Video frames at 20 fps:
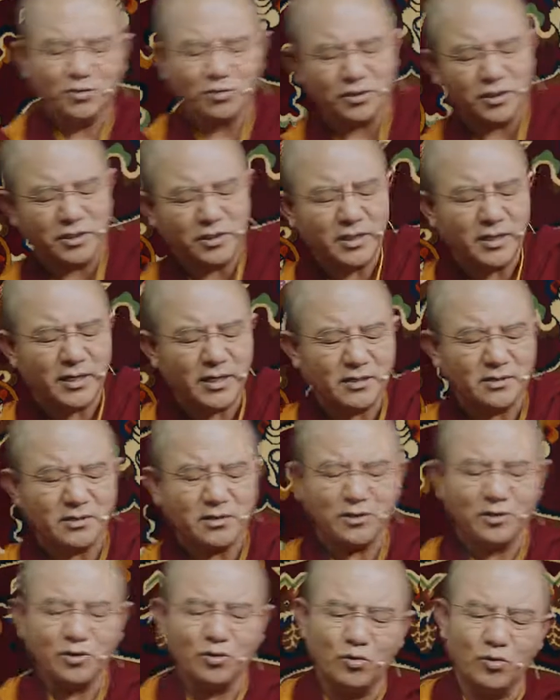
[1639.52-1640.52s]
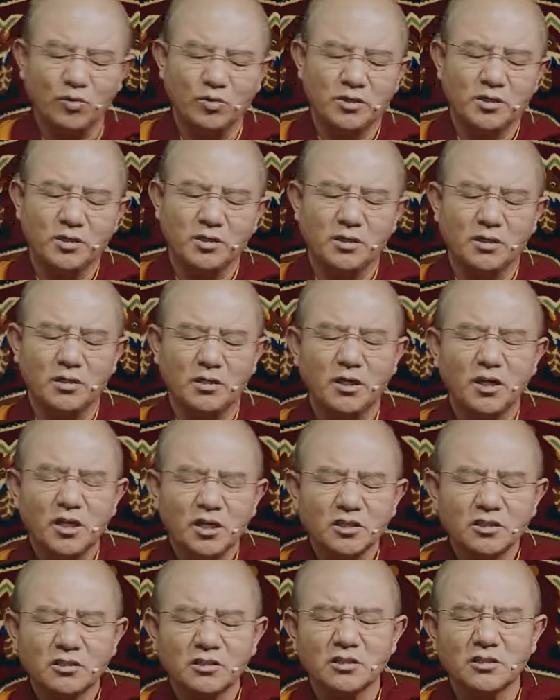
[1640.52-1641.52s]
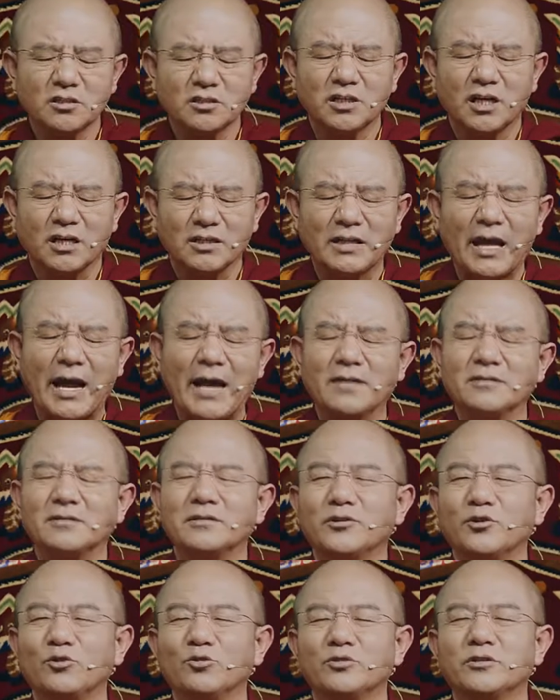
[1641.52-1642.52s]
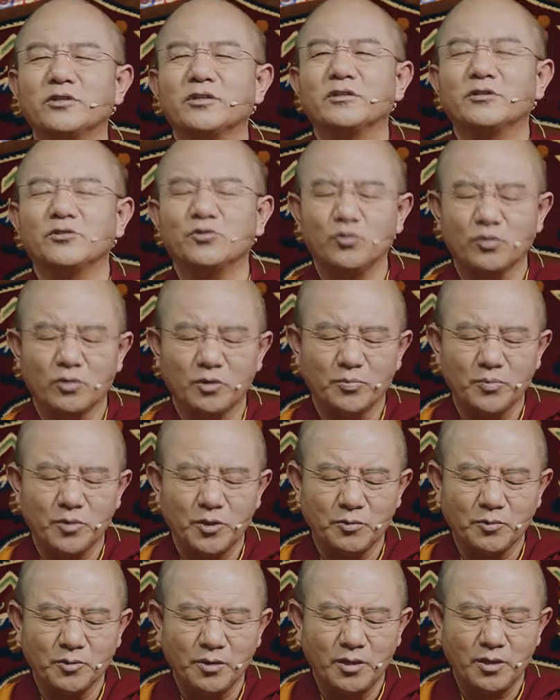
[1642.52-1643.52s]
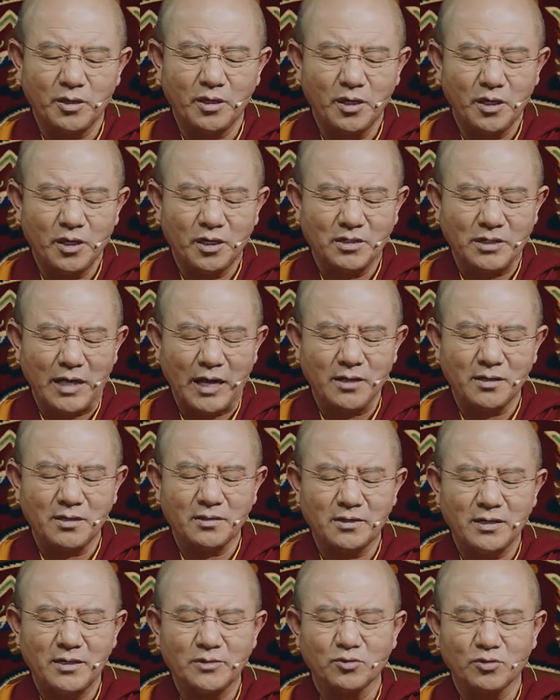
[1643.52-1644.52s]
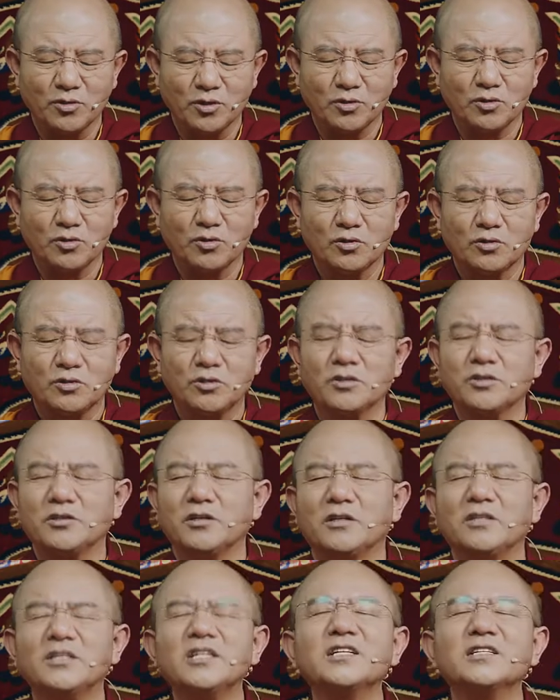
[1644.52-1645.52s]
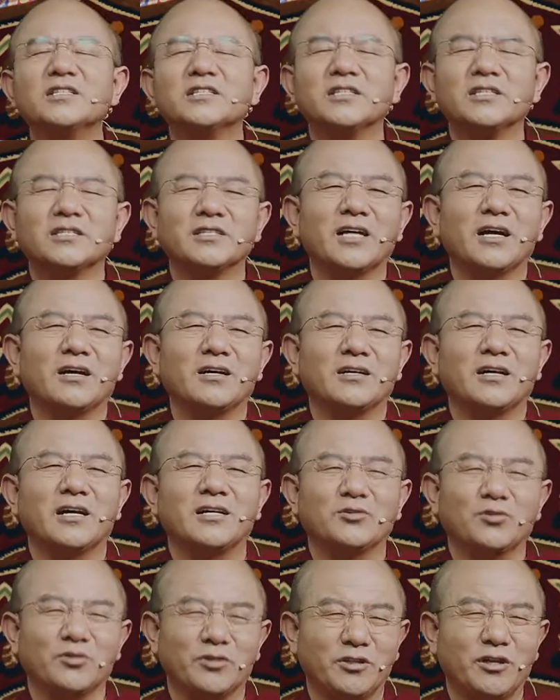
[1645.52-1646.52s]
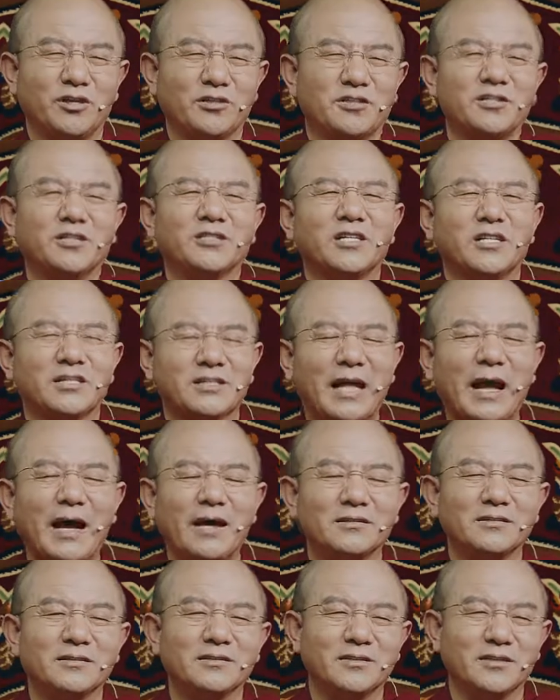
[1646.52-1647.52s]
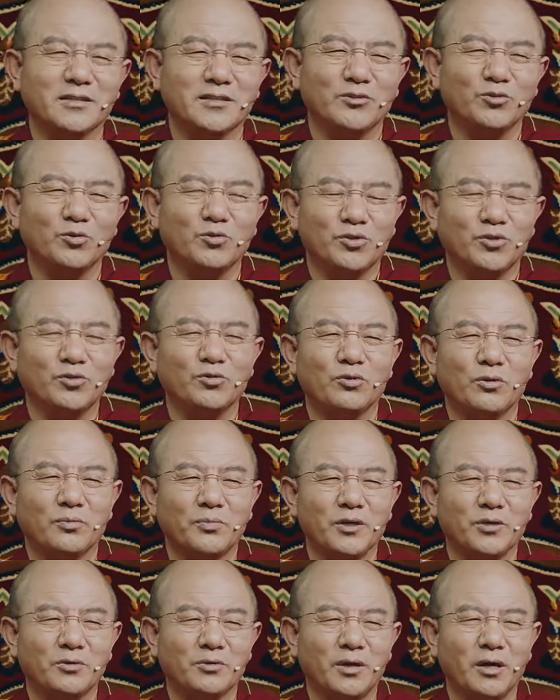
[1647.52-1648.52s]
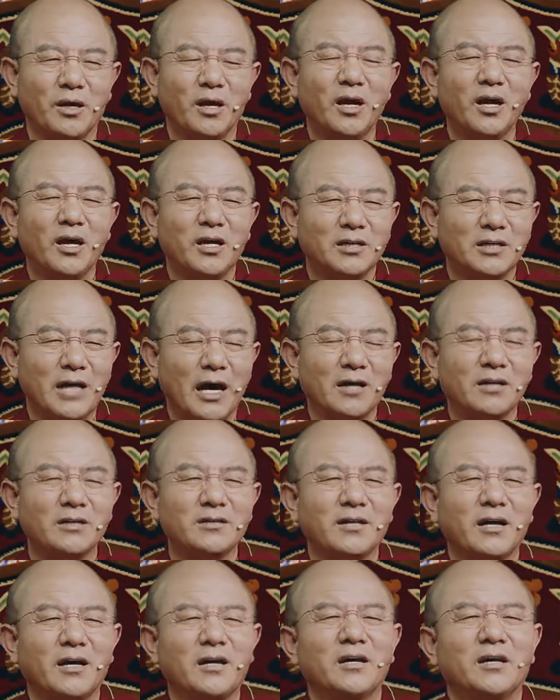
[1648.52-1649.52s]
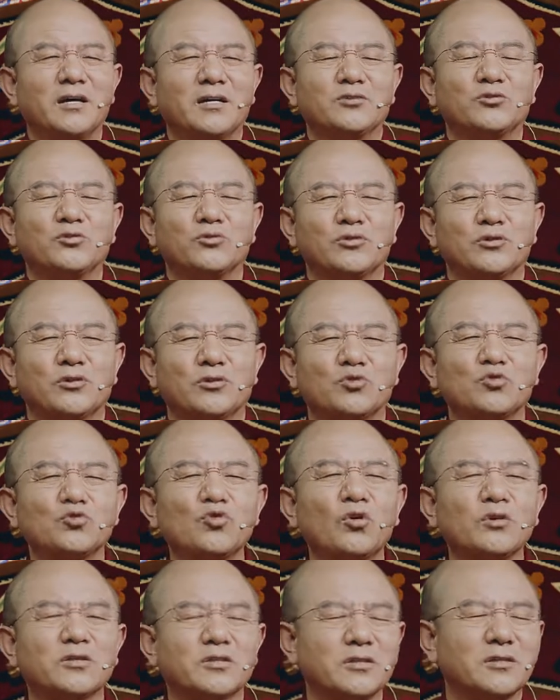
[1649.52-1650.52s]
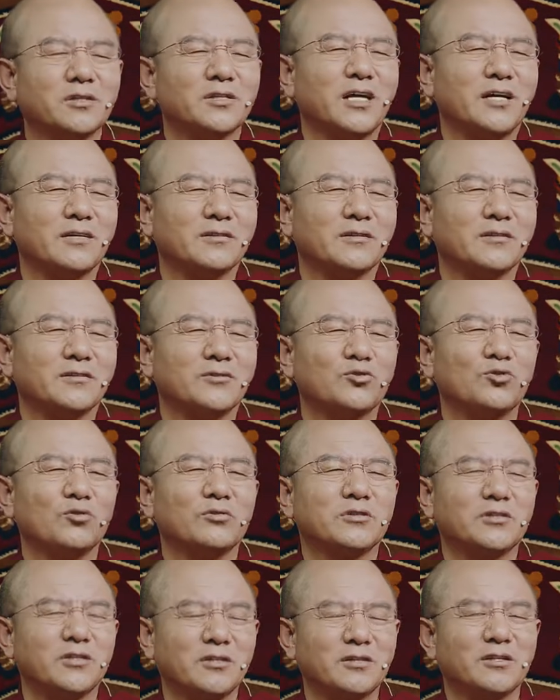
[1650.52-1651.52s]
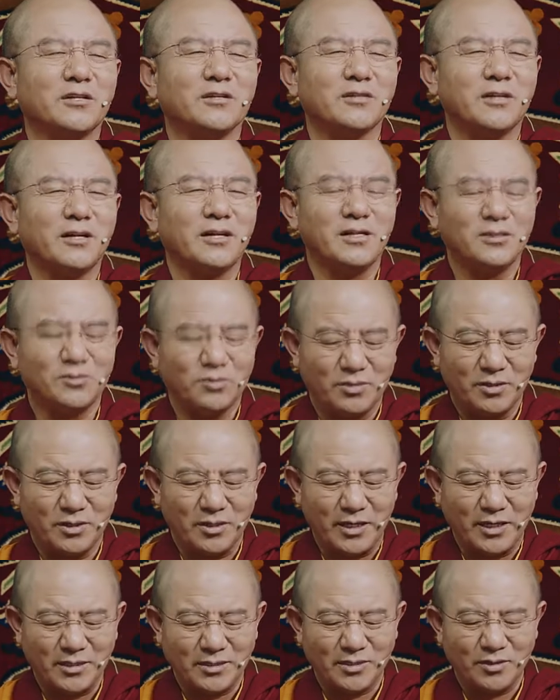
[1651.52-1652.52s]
insects, the husk, the filth, the earth, the fruit, the tethered rag, the pregnant women, and the direly vexed with burning suffering, the clay.